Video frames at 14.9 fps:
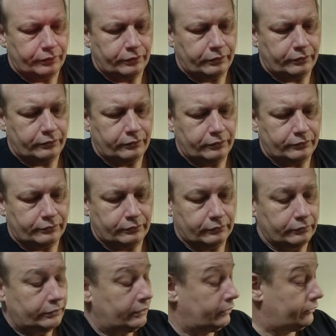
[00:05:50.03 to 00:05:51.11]

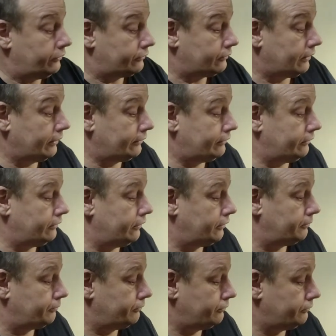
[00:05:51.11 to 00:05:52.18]
it just lights it
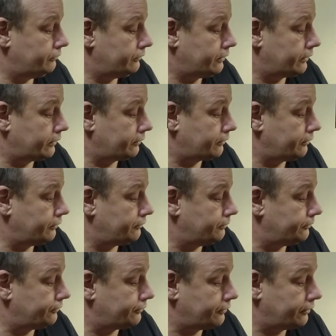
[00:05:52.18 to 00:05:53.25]
up like a
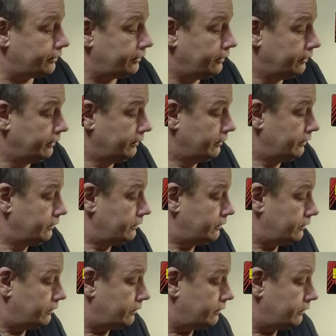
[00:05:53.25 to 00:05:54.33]
Christmas tree.
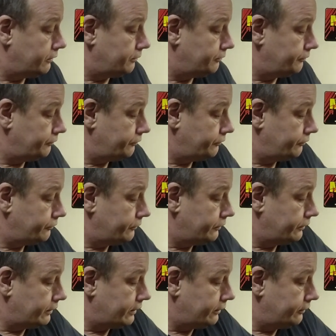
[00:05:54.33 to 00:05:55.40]
And
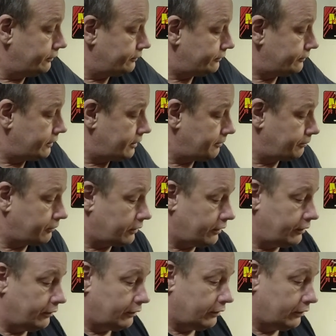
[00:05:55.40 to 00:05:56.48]
they just snap
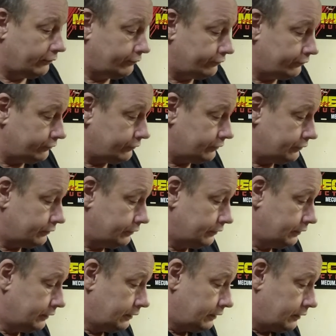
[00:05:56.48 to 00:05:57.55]
right off,
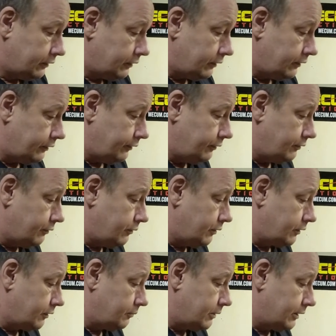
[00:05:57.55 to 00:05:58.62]
and you go
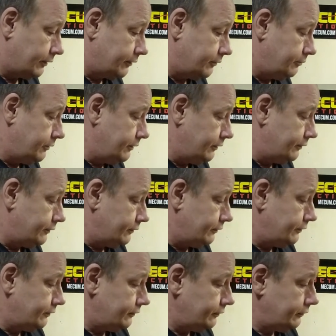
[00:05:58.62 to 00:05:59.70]
on about your
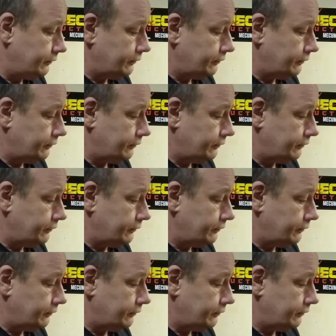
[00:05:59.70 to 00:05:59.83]
business